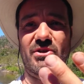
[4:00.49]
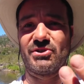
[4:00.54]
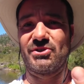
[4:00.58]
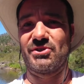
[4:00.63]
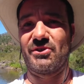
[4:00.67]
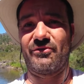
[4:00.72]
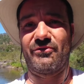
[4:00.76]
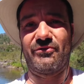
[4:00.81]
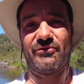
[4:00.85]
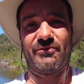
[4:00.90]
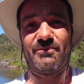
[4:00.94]

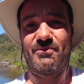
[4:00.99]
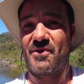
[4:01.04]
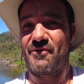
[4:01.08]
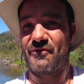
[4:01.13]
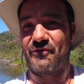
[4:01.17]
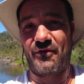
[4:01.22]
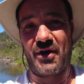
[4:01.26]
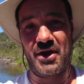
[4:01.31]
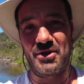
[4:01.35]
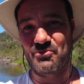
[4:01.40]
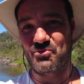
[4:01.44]
of
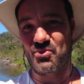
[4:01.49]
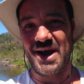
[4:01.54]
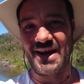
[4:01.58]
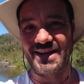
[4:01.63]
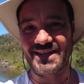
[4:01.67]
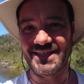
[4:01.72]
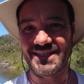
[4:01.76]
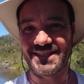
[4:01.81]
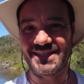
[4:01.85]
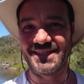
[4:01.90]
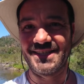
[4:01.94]
fun
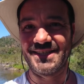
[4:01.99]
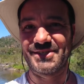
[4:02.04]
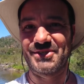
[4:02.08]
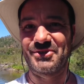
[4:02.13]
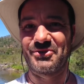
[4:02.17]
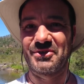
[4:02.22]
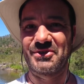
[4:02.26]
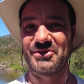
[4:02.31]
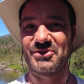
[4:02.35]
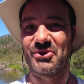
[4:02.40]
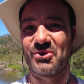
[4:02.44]
practices. So
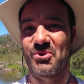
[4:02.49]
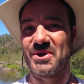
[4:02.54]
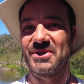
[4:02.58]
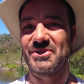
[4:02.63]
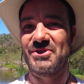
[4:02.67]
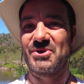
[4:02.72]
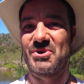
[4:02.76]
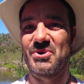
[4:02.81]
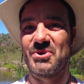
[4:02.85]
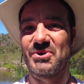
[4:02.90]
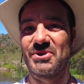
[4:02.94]
it's always
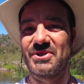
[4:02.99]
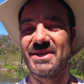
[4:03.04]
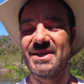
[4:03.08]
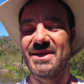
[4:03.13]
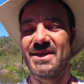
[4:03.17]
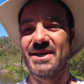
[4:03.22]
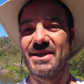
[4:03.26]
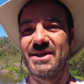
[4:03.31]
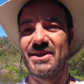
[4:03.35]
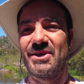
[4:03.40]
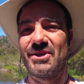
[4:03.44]
good,
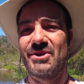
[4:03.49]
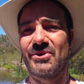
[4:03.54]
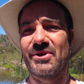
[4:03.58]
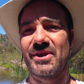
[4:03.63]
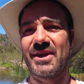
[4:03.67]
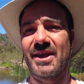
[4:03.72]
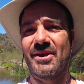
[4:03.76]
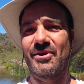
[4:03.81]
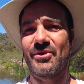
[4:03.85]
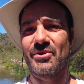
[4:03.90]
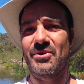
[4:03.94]
you know, you
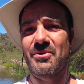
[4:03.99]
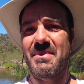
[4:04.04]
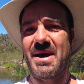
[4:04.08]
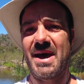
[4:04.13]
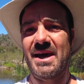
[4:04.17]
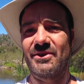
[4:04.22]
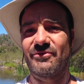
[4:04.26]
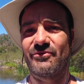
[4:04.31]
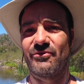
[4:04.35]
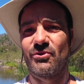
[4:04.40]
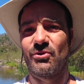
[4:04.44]
get on your
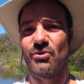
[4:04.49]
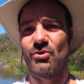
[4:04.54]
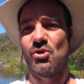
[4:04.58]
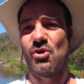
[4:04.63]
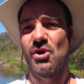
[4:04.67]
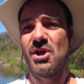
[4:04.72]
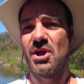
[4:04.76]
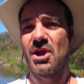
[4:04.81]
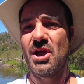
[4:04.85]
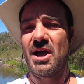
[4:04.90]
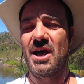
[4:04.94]
mat for
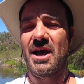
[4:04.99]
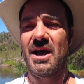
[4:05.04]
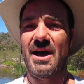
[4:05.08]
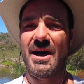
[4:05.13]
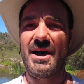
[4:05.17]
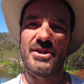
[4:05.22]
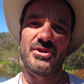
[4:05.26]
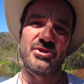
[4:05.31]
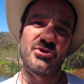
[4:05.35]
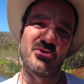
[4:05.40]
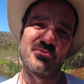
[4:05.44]

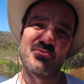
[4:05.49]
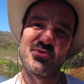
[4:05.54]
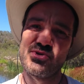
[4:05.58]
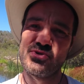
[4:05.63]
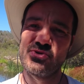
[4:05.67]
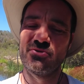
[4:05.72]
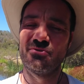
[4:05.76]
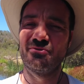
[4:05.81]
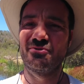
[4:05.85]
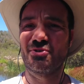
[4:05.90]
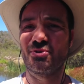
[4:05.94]
new
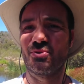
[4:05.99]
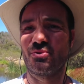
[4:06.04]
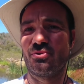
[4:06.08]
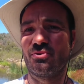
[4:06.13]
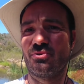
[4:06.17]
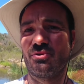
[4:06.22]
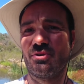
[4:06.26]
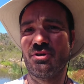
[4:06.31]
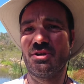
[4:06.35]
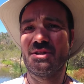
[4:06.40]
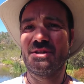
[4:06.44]
moves or